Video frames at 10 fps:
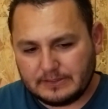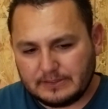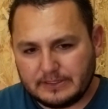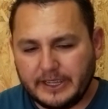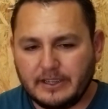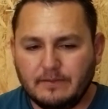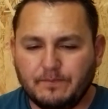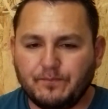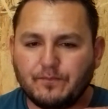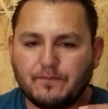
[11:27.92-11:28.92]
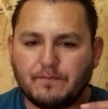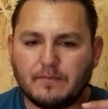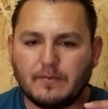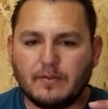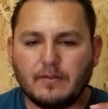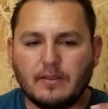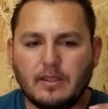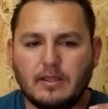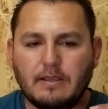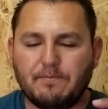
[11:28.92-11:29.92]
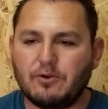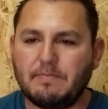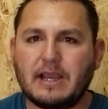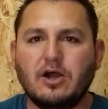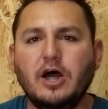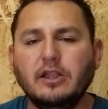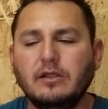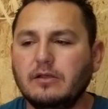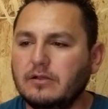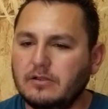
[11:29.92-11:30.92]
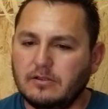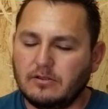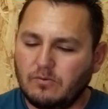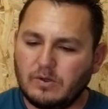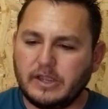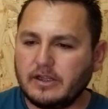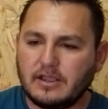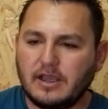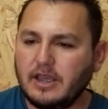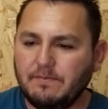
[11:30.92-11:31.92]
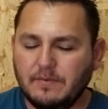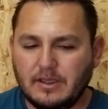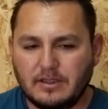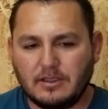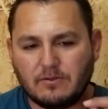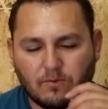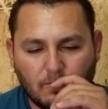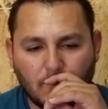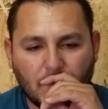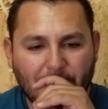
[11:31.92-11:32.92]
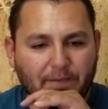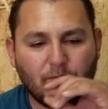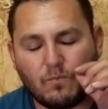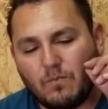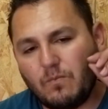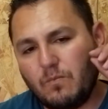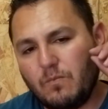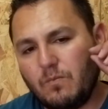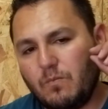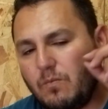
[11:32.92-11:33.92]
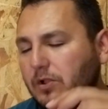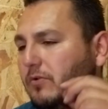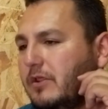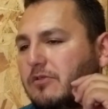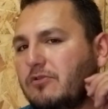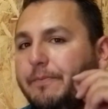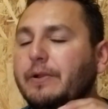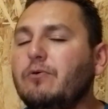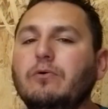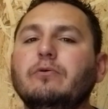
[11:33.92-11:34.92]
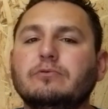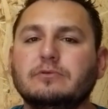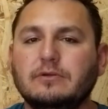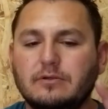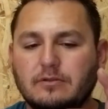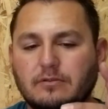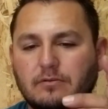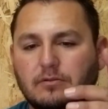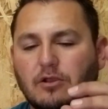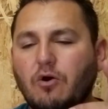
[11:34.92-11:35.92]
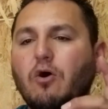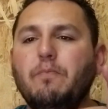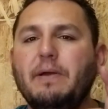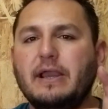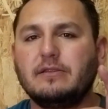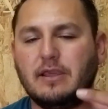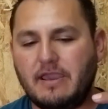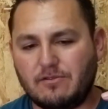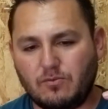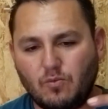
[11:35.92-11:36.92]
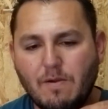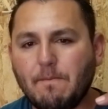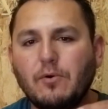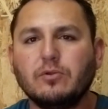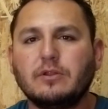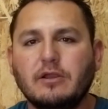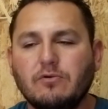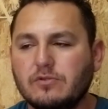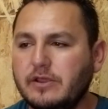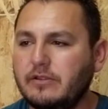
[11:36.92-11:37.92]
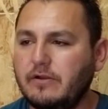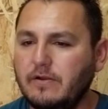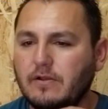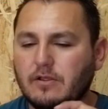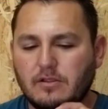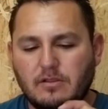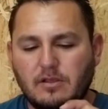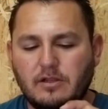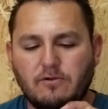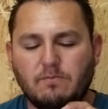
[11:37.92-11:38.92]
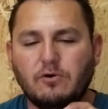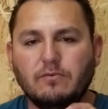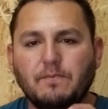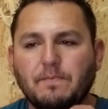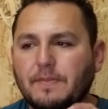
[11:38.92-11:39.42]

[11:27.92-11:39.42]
Then I put them back on, one at a time, and then one of the stupid coils, the coil packs. I have one bolt that goes in there, little bolt,